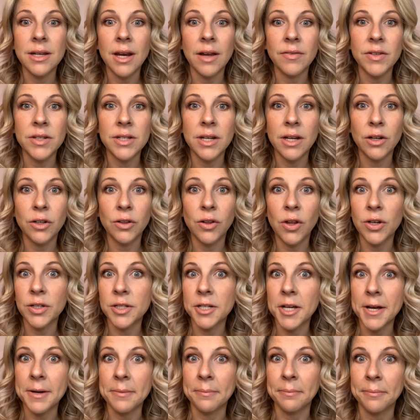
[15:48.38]
take a long
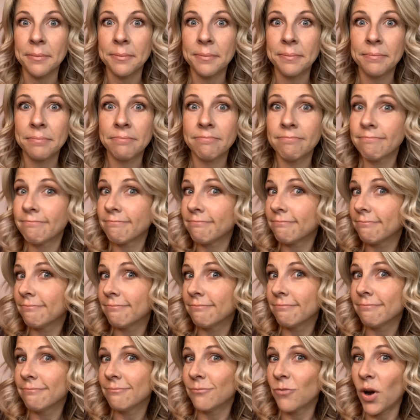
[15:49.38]
time,
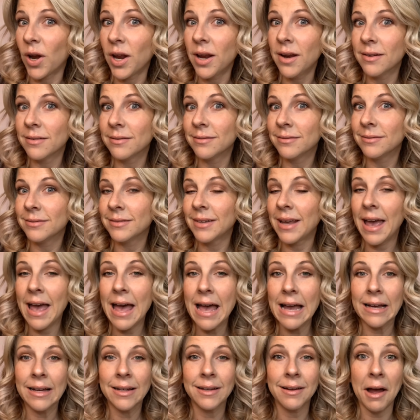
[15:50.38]
right?
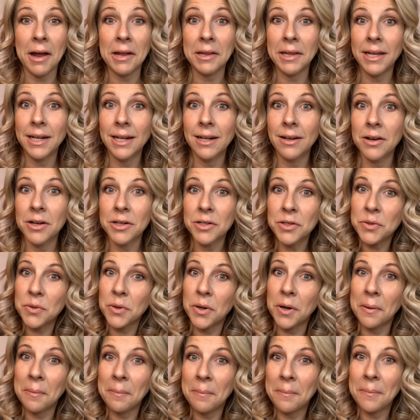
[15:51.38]
Hack, highlight and
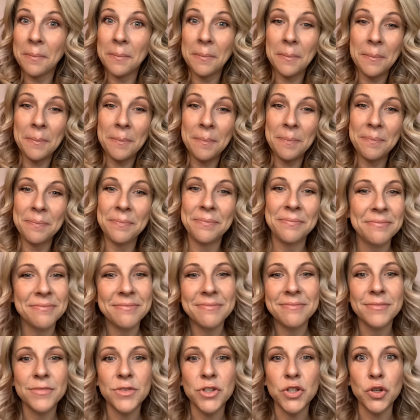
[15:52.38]
contour.
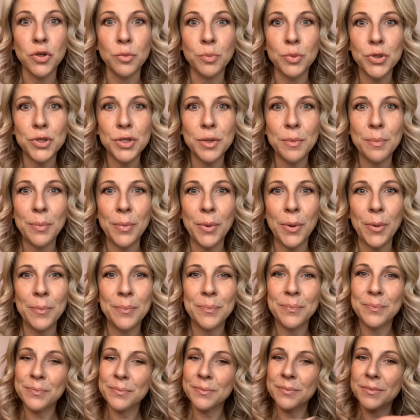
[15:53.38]
Super simple.
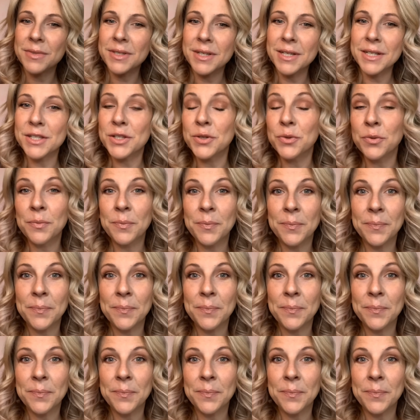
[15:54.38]
See you soon.